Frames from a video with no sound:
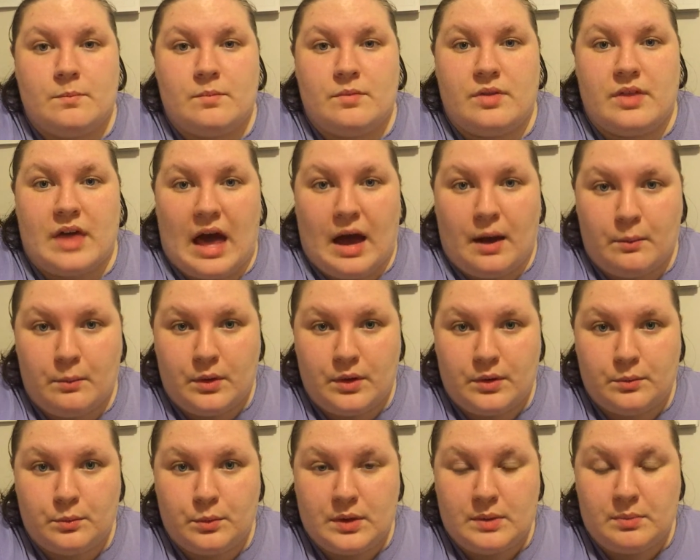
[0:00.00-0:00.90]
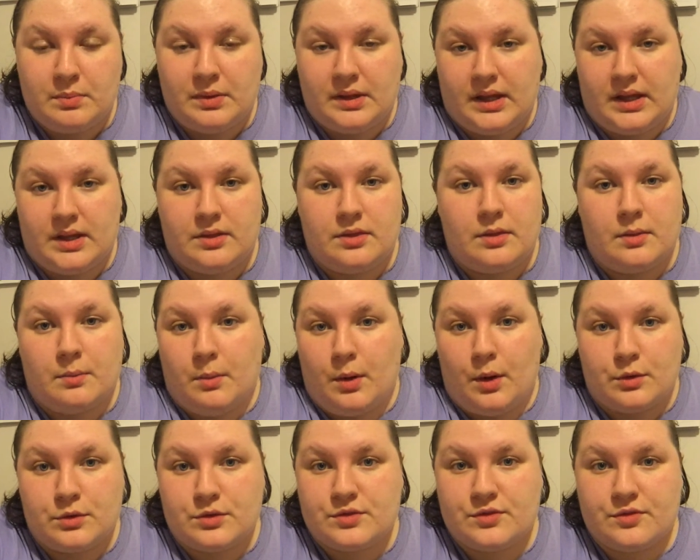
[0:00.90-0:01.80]
That one we played the
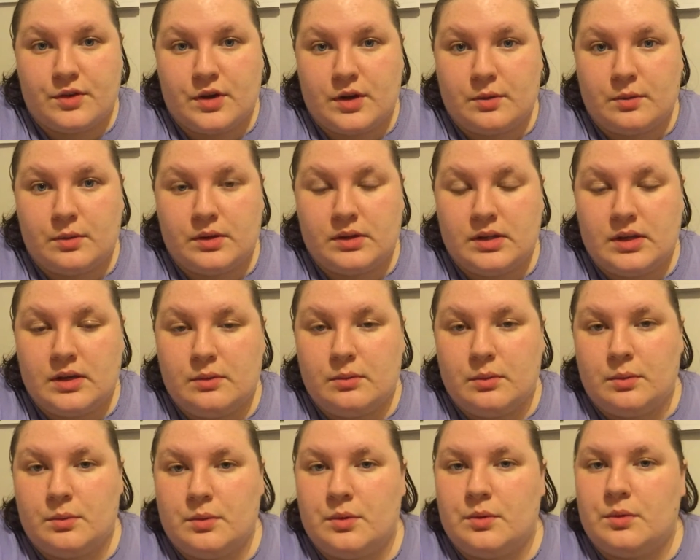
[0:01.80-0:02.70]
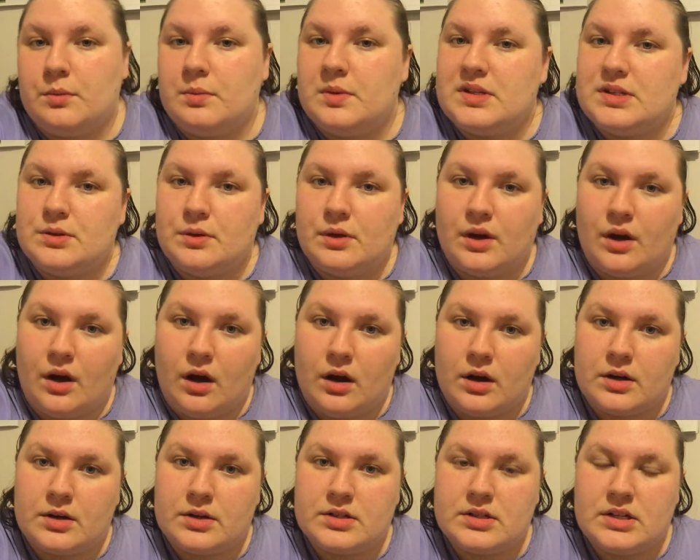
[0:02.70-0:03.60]
most frequently when we would be doing
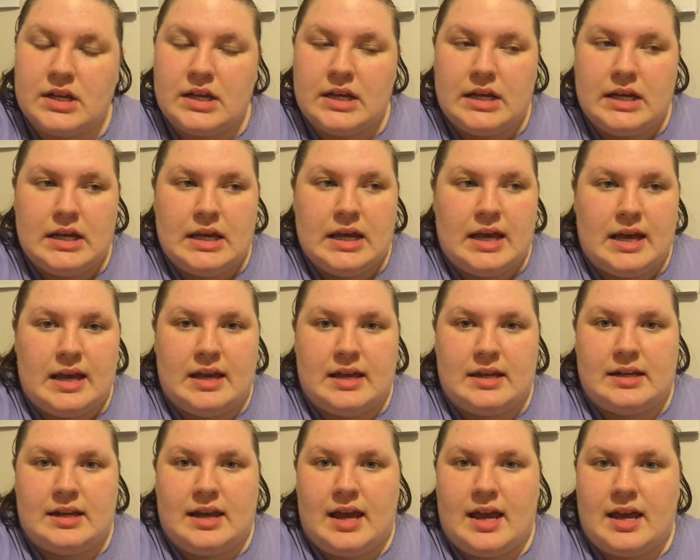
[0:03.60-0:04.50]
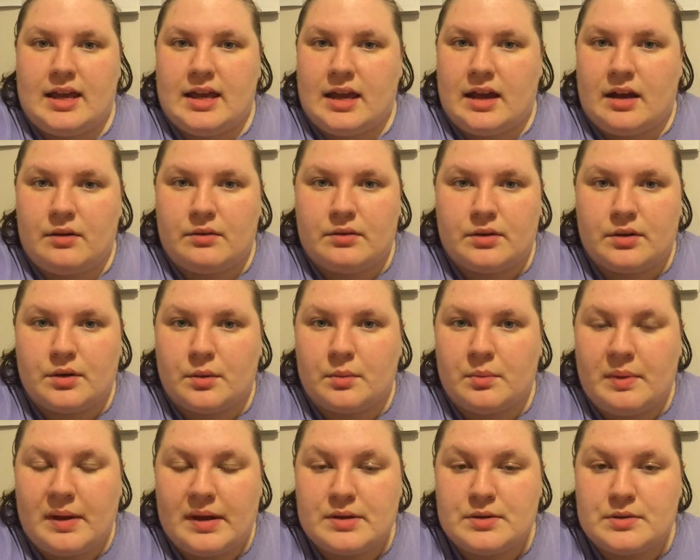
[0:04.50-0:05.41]
art and hanging out in her
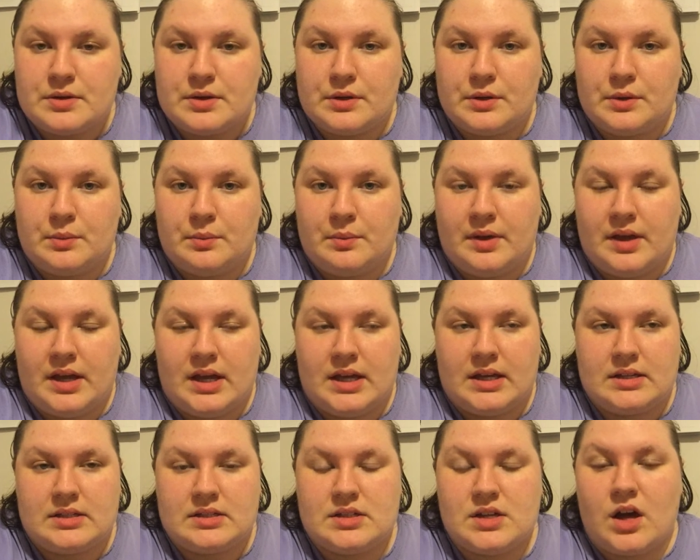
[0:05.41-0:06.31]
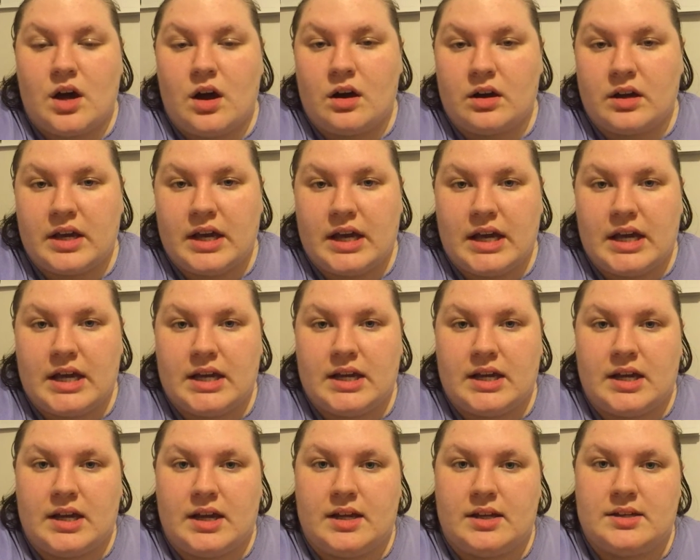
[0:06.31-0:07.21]
bedroom and
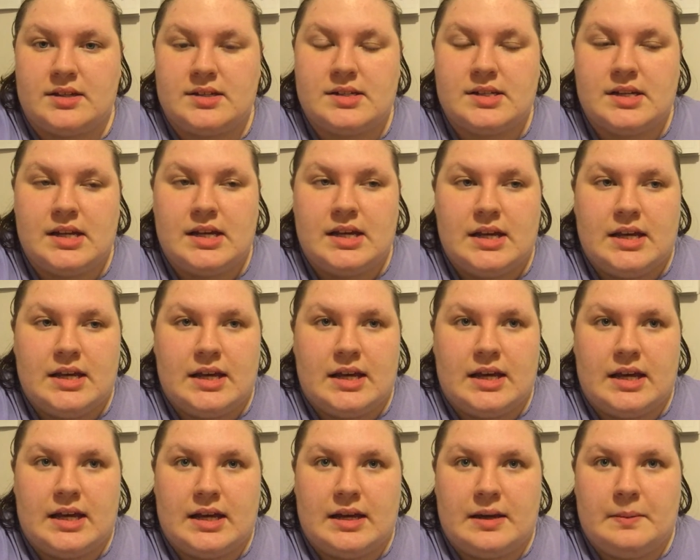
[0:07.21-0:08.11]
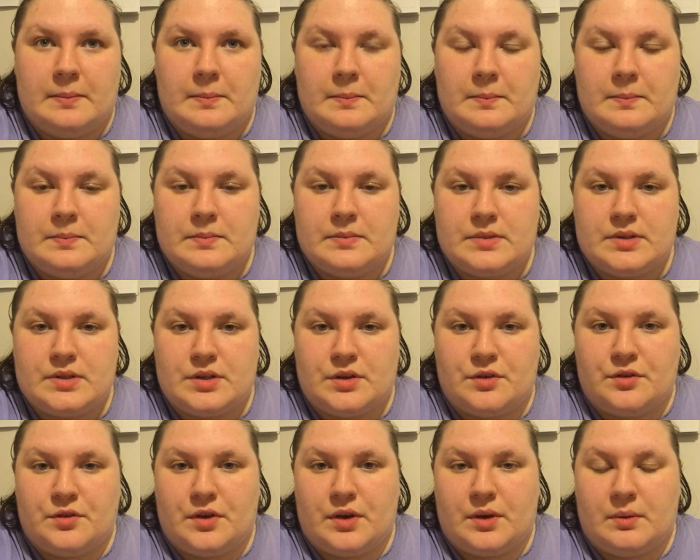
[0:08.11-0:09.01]
talking, and
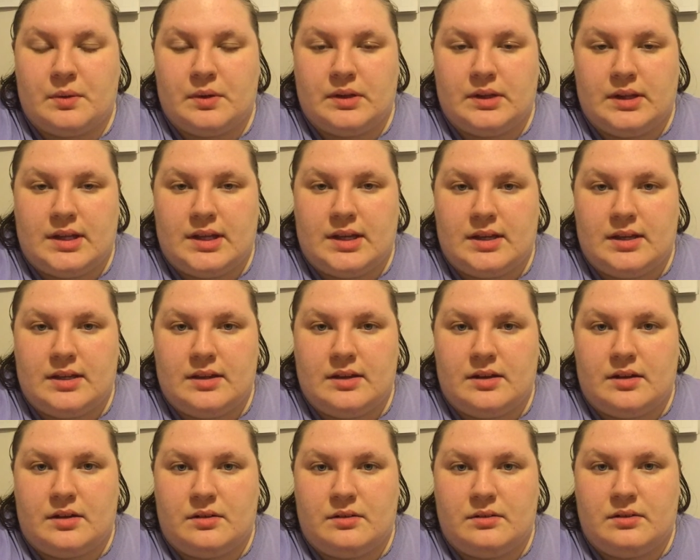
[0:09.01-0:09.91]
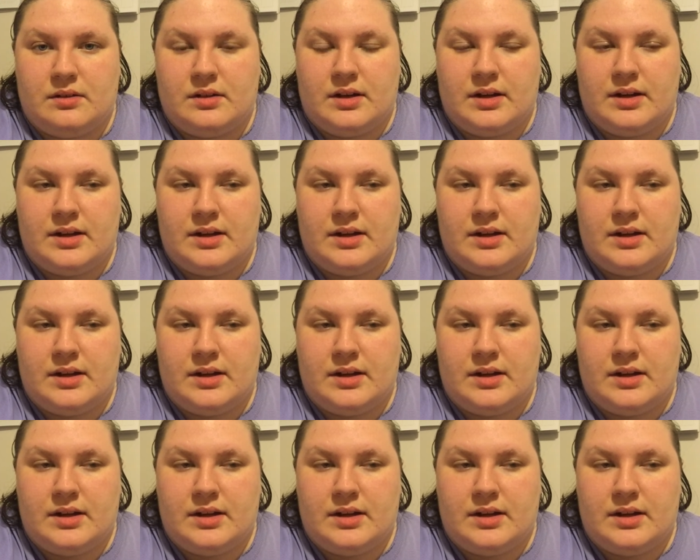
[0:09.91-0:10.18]
so frequently, you know,